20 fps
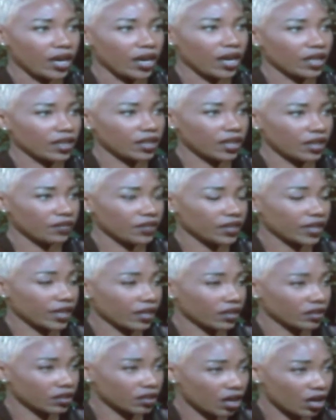11
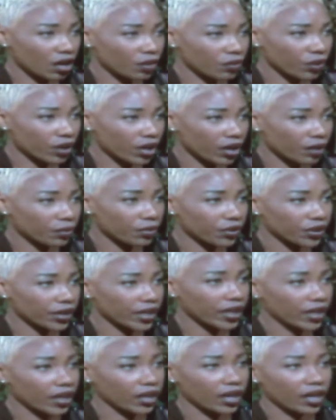counts of armed
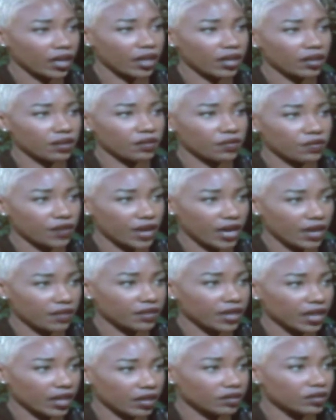robbery and
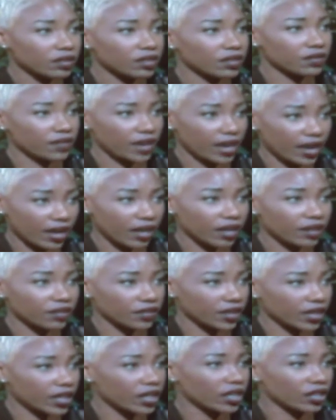5 counts of
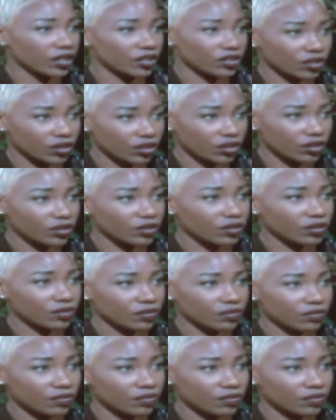aggravated assault.